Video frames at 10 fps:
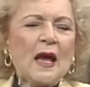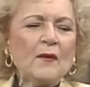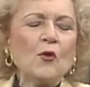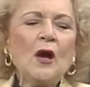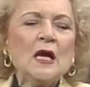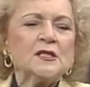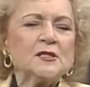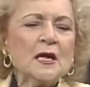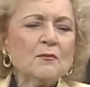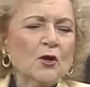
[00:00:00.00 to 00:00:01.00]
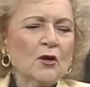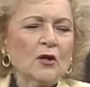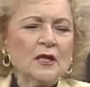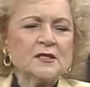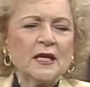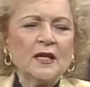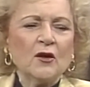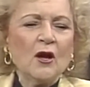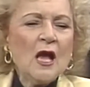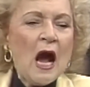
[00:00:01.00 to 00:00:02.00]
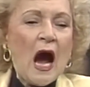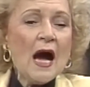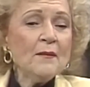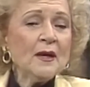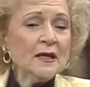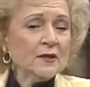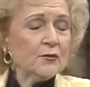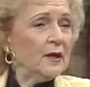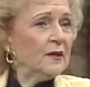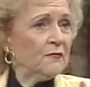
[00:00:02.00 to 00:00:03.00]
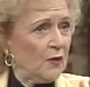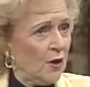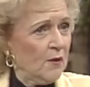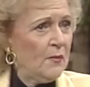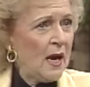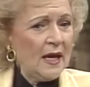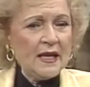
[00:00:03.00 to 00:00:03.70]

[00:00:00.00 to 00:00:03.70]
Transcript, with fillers: And some girl is getting along. I'm getting the credit for her body.